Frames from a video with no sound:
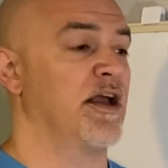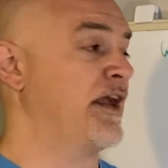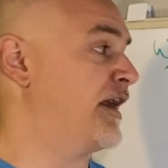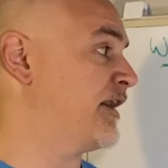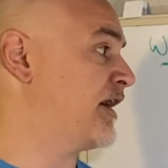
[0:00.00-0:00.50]

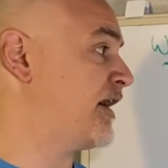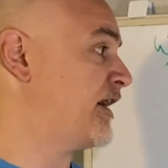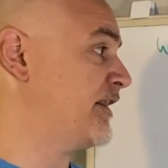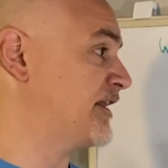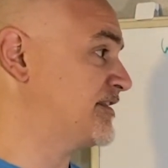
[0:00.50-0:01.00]
And
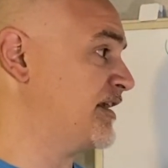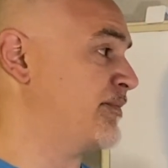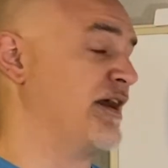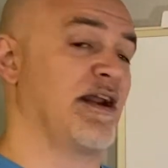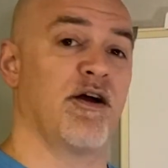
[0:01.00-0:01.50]
that's it,
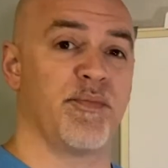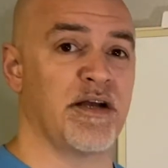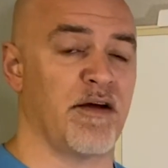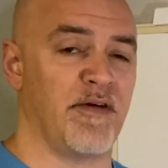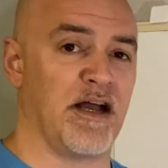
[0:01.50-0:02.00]
man. I hope you
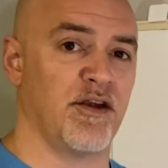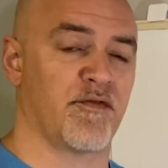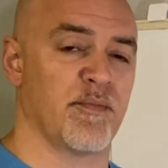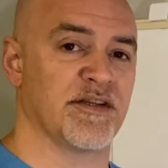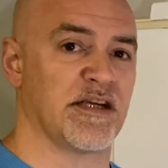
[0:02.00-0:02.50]
got value
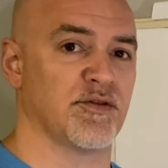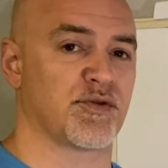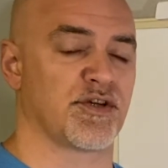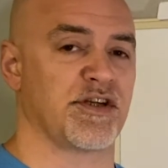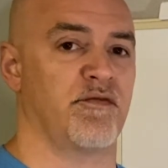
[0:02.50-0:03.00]
from this
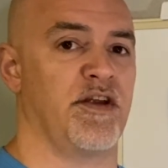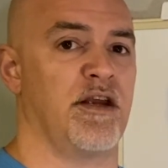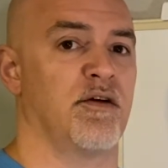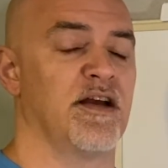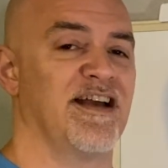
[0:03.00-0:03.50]
outsourcing
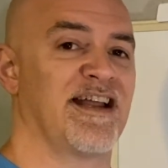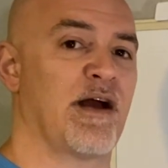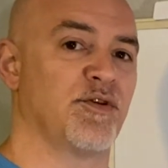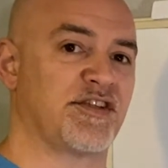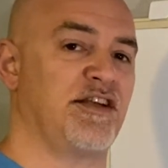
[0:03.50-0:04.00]
video, and
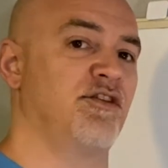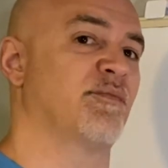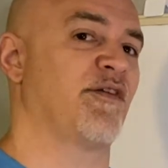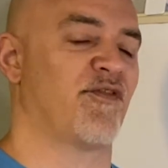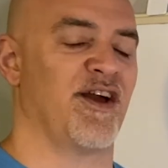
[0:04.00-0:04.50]
I will see you,
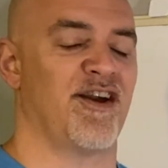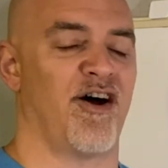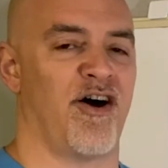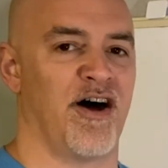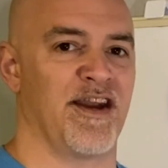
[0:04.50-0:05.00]
my friend,
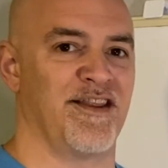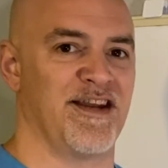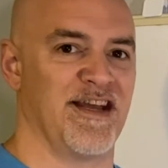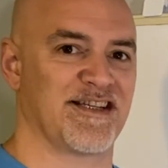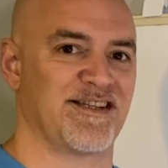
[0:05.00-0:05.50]
on
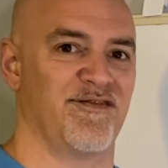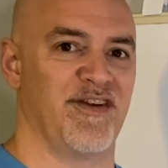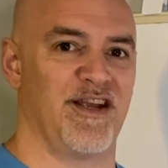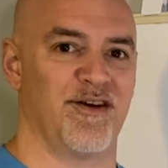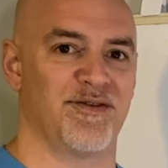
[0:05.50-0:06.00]
the next
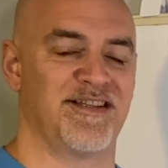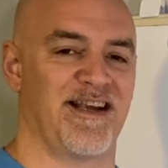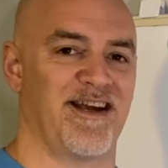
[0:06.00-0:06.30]
video. Take